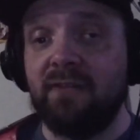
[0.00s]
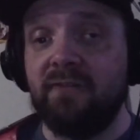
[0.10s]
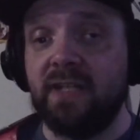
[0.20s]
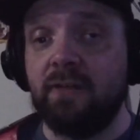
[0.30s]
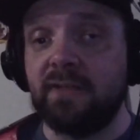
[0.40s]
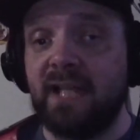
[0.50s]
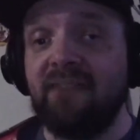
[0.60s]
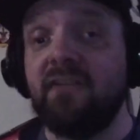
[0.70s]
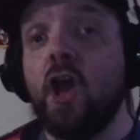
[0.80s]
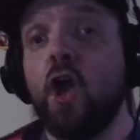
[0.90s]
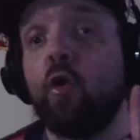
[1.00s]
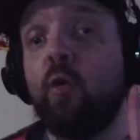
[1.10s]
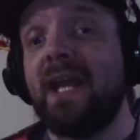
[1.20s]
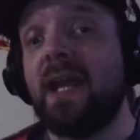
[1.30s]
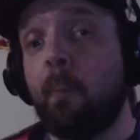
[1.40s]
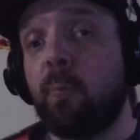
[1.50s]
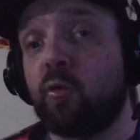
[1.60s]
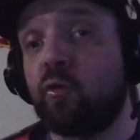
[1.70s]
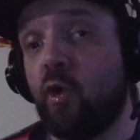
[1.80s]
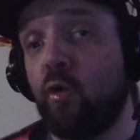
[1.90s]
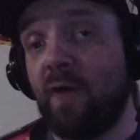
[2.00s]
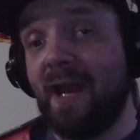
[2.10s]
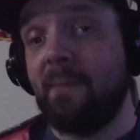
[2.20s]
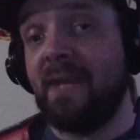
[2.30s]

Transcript: new video goes live. Quick programming